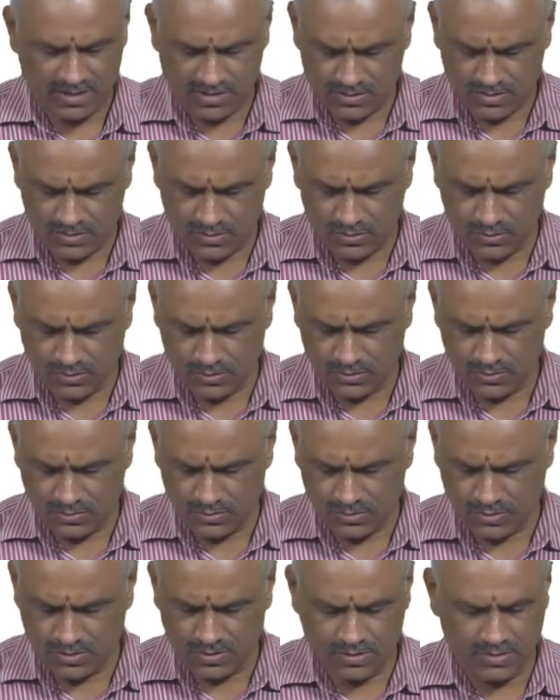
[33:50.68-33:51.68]
to
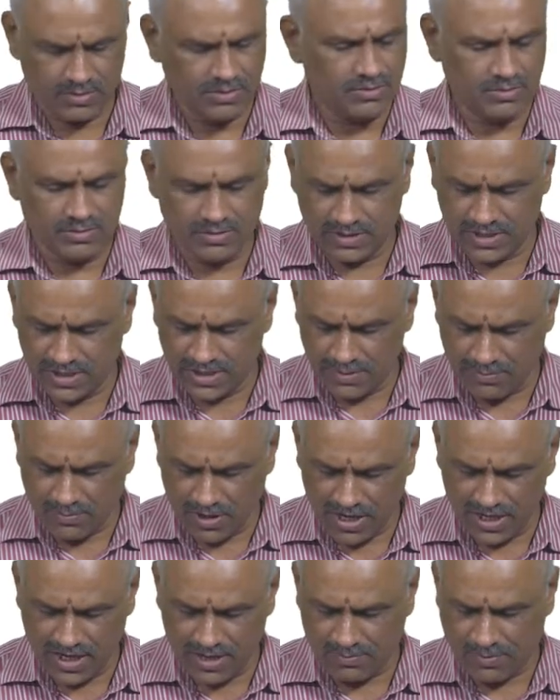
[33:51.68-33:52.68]
this is a
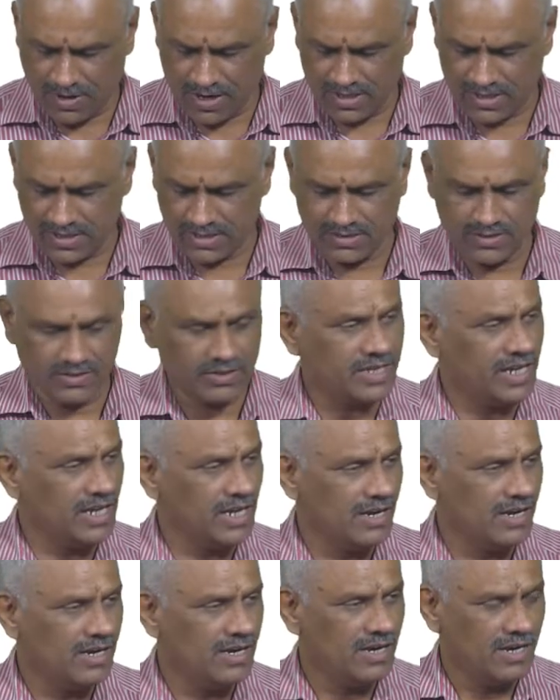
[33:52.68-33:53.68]
boiler part, okay.
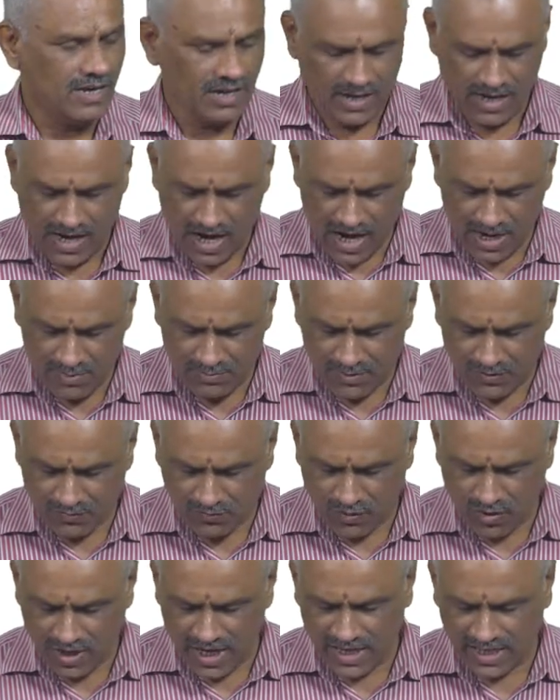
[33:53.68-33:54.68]
And
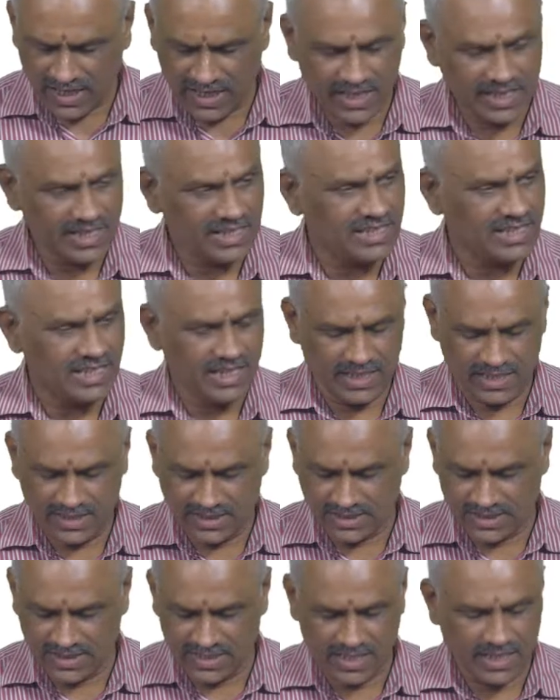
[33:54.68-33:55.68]
before entering
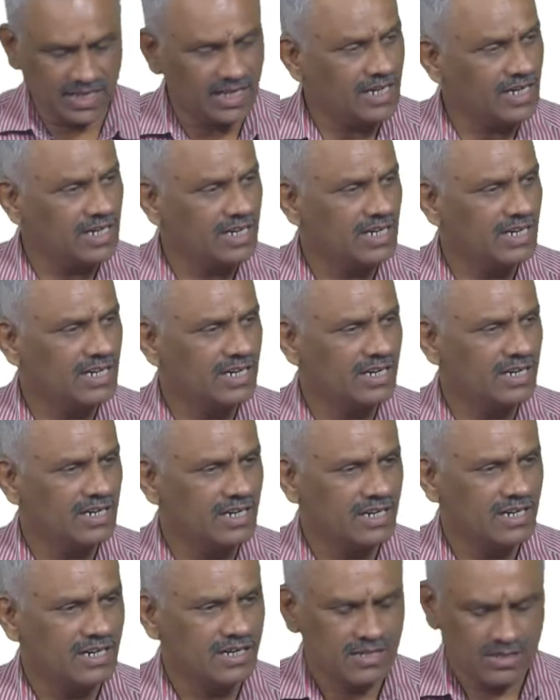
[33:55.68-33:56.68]
this here,
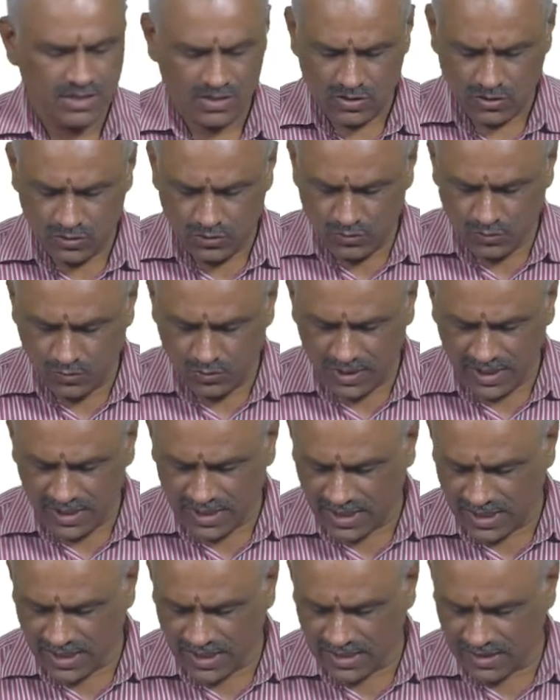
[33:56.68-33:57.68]
you
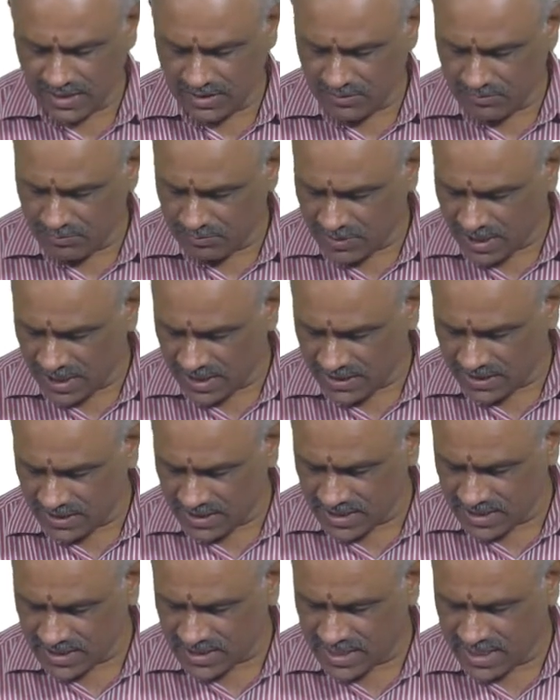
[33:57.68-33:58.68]
bring
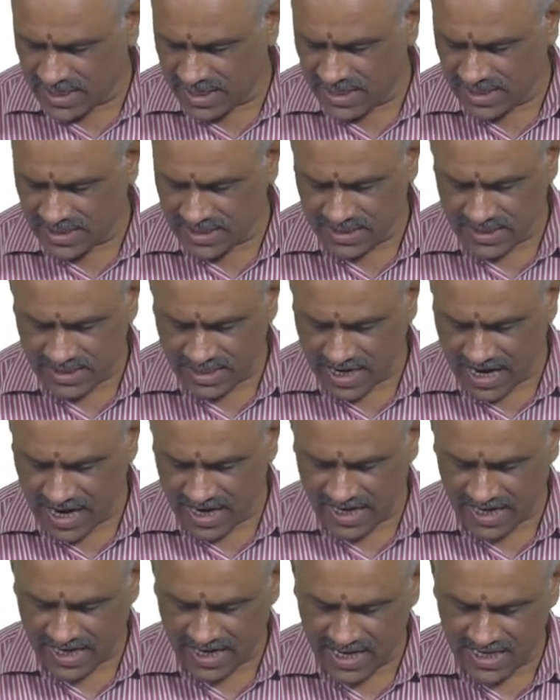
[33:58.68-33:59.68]
this heat
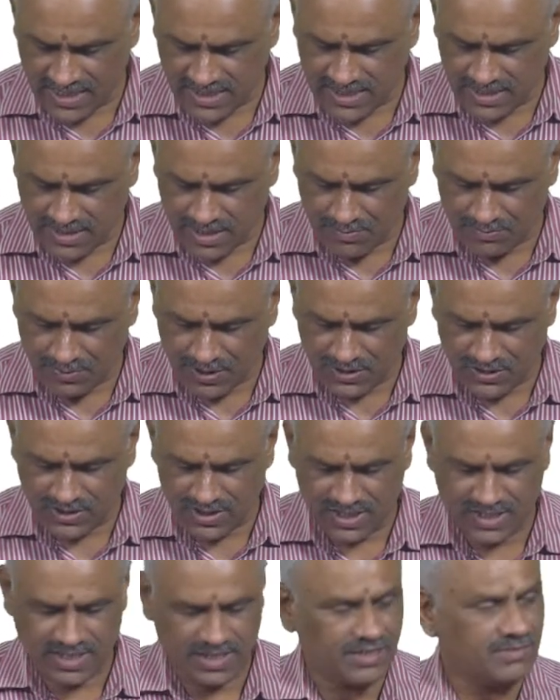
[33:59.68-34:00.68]
and raise the temperature
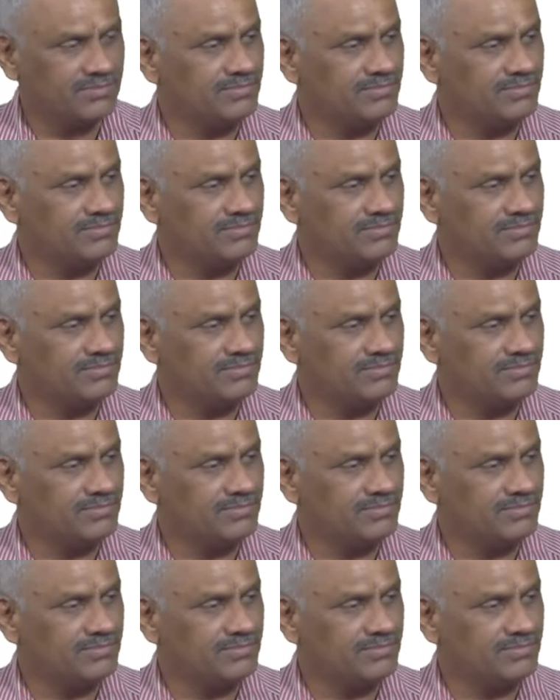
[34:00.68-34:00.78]
here,